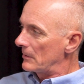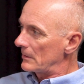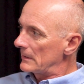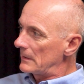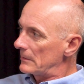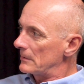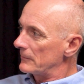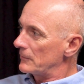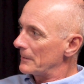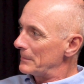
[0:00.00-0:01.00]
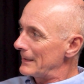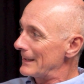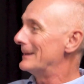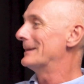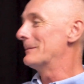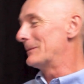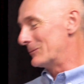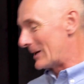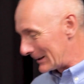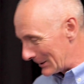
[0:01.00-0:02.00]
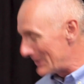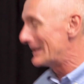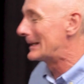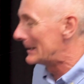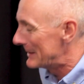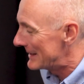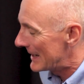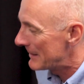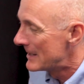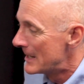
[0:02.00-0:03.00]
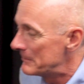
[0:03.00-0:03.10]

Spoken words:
goes a little bit off topic, and I'm rattling on a little bit now.